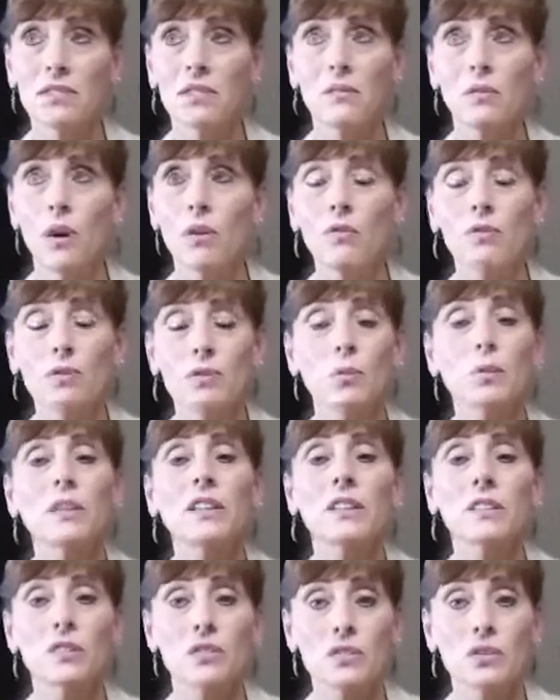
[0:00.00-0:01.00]
over
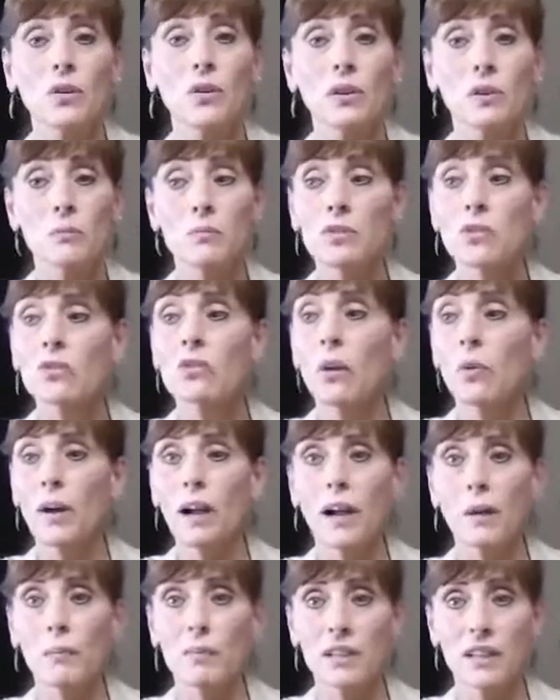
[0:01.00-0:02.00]
20 years ago, and I'm so
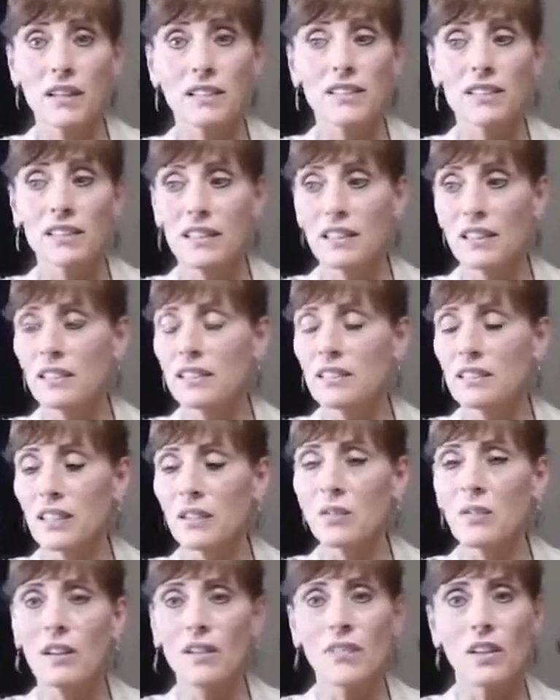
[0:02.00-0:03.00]
happy I did it because
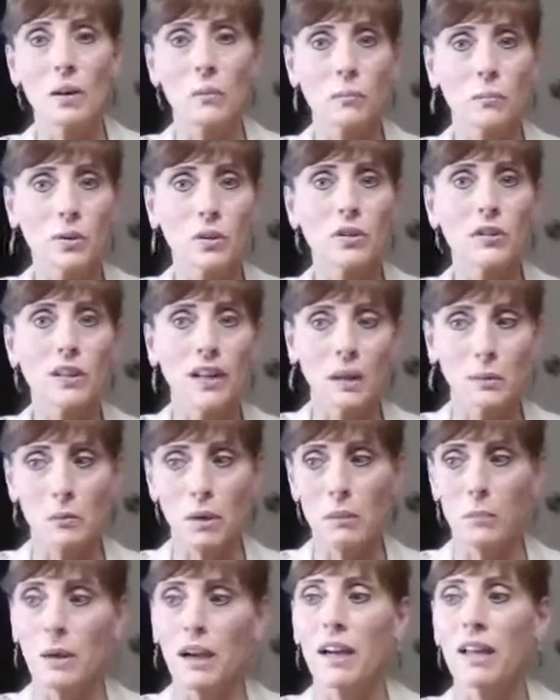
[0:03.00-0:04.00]
I don't have that burden on
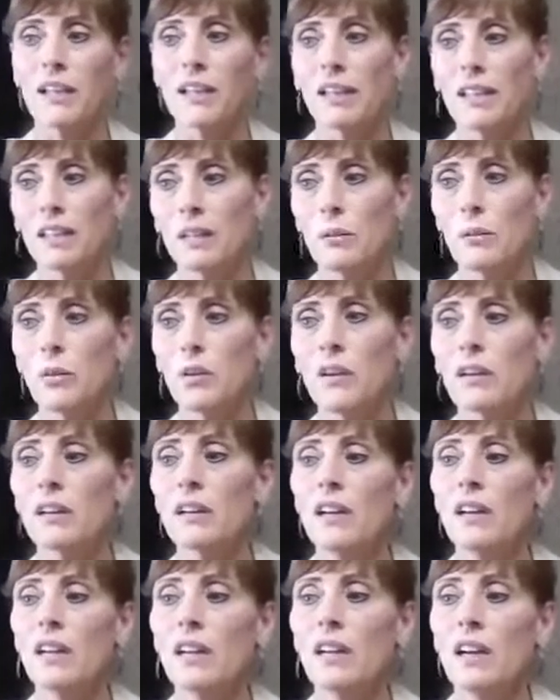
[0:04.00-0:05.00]
my body anymore.
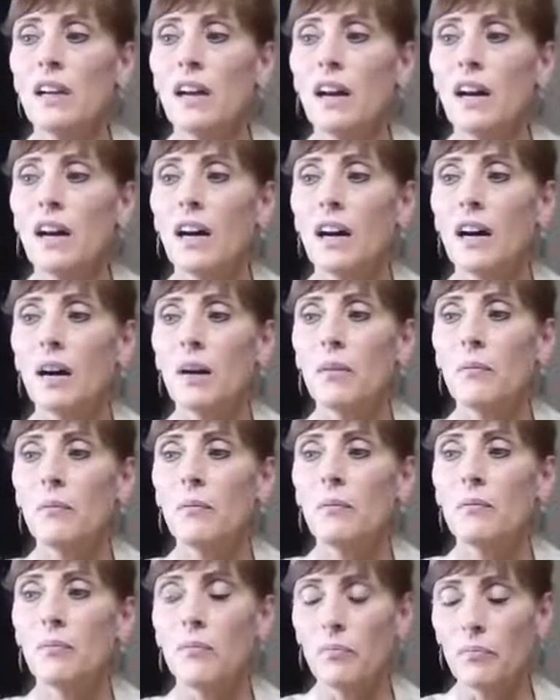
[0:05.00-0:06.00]

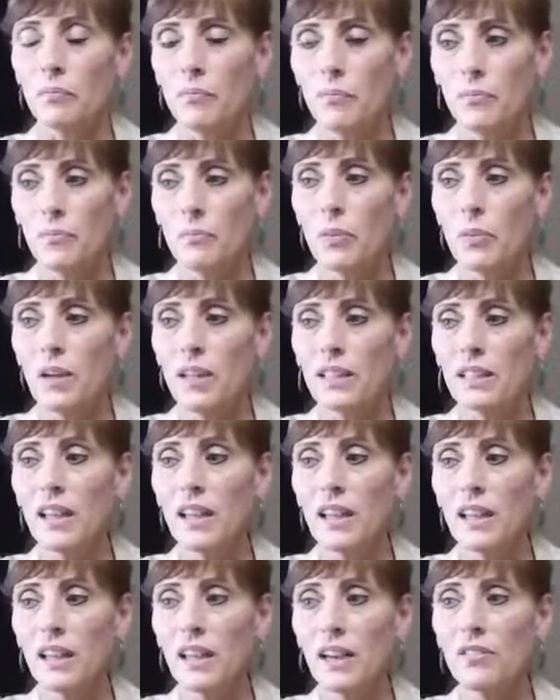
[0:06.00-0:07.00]
Um, but
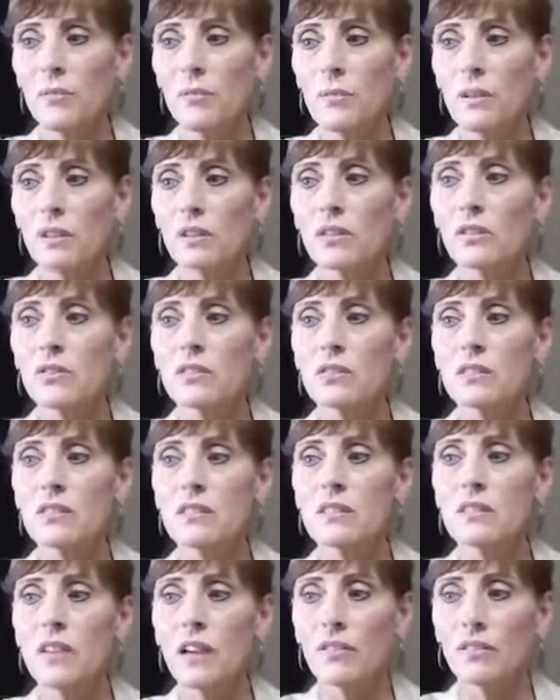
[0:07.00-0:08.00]
yeah, heavy metals
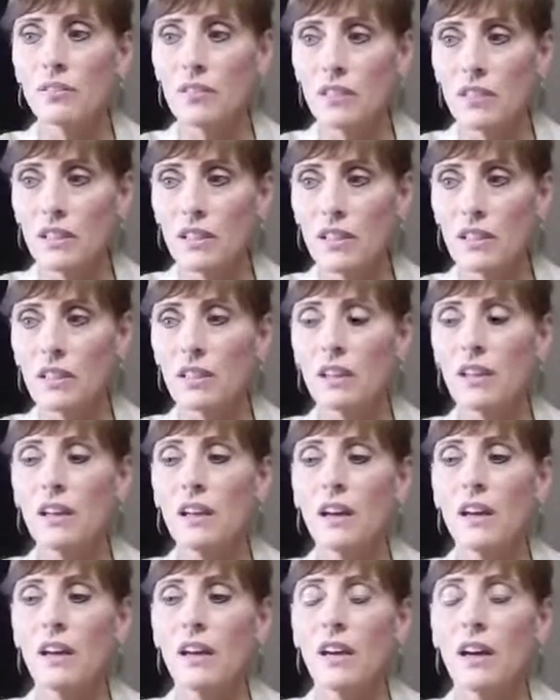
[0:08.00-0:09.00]
definitely,
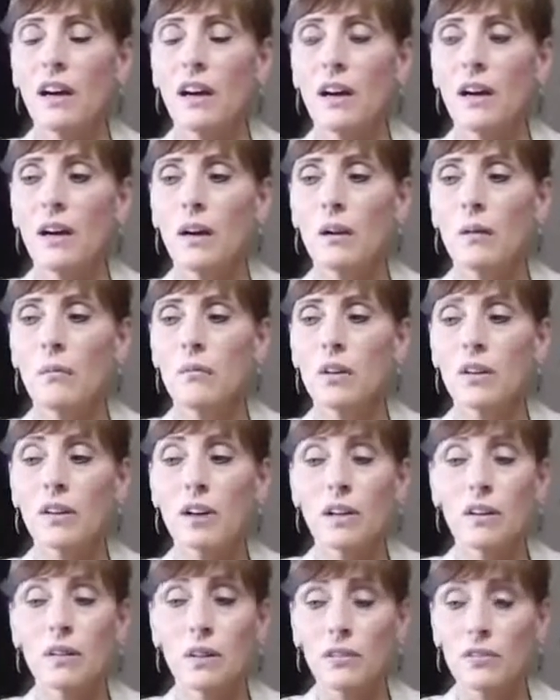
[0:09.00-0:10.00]
um, they're
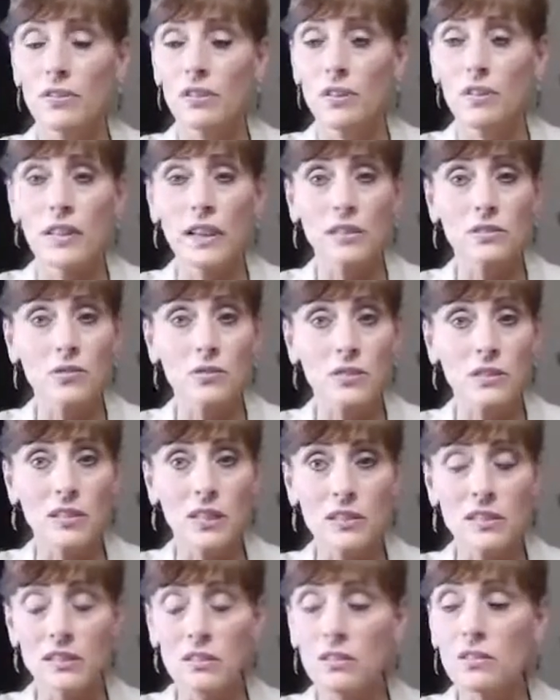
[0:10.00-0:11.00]
not great for your
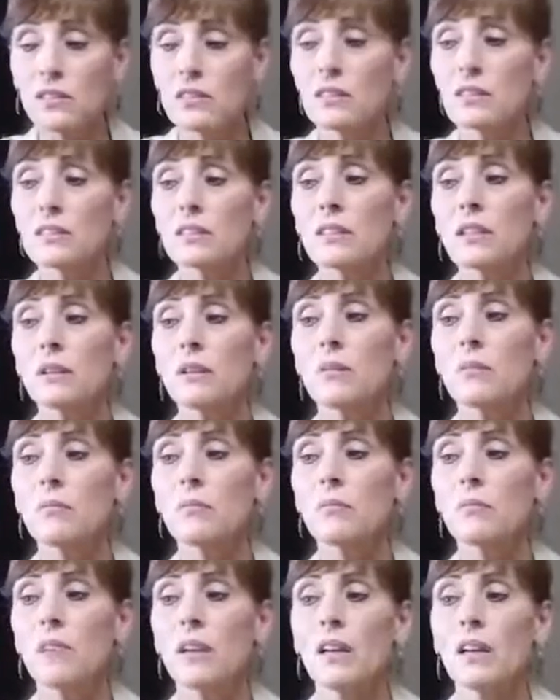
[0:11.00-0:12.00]
gastrointestinal
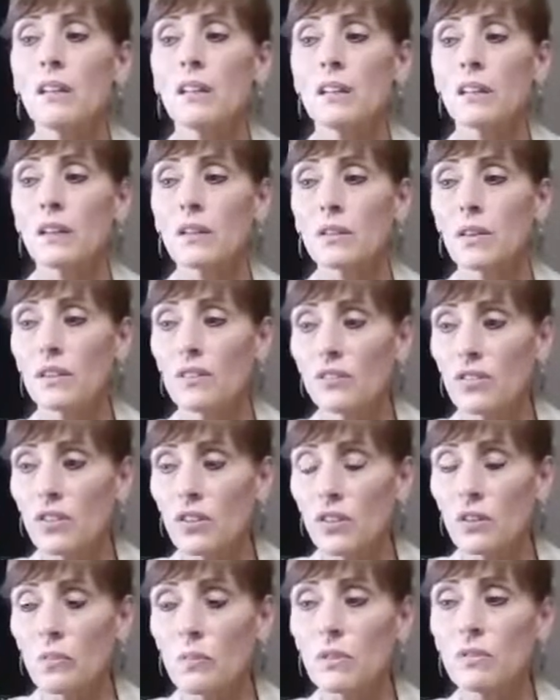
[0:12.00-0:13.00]
system, they're not great for
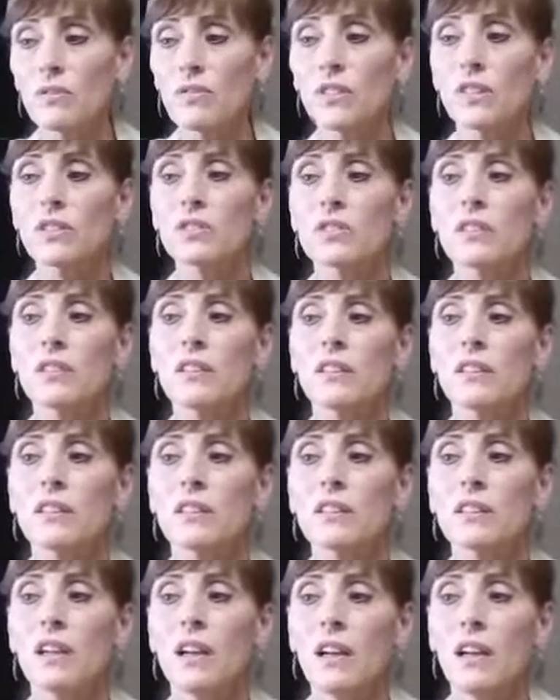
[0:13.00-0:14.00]
your immune
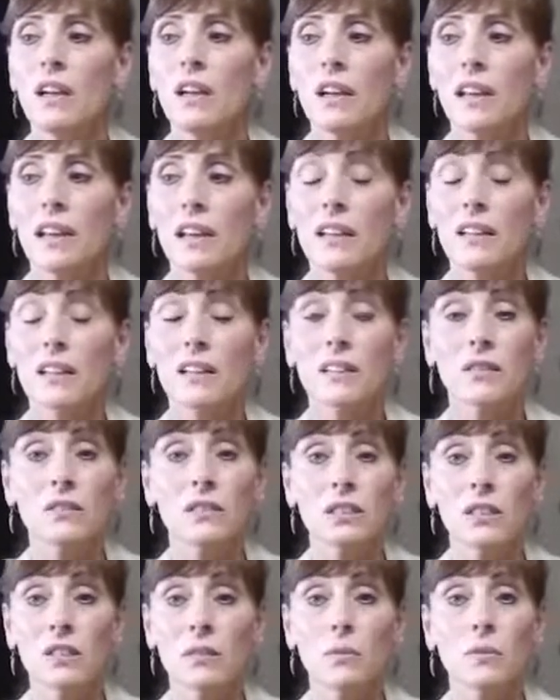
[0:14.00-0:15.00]
function, and they're
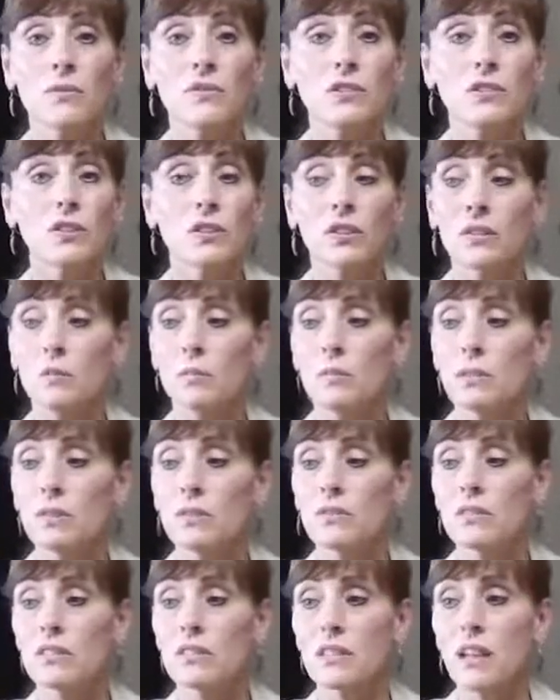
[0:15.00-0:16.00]
terrible for your
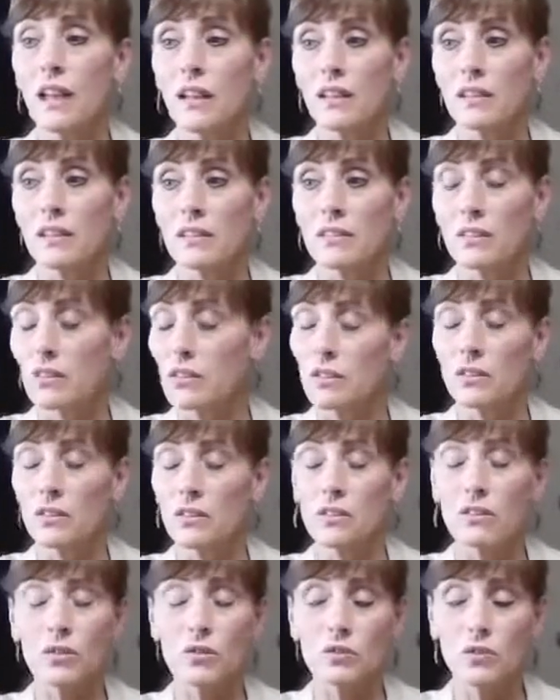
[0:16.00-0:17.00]
immune status or
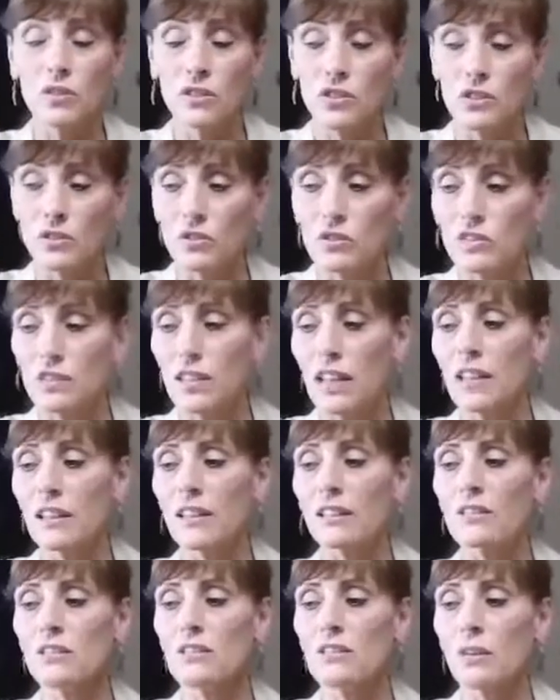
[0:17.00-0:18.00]
your nutritional
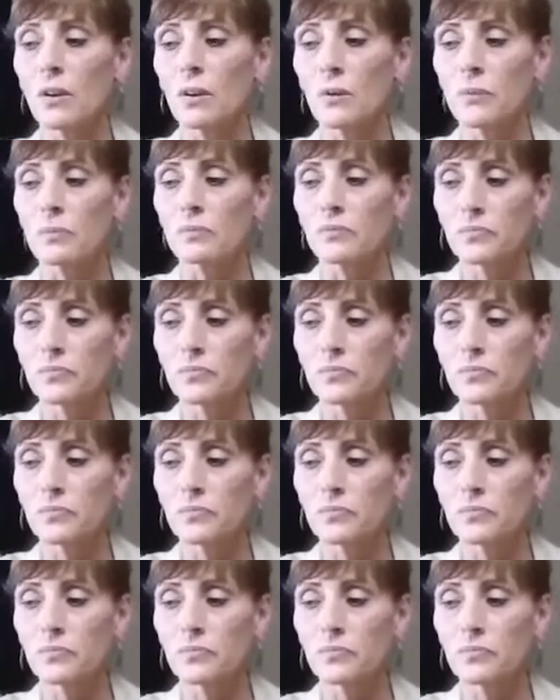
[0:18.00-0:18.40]
status. So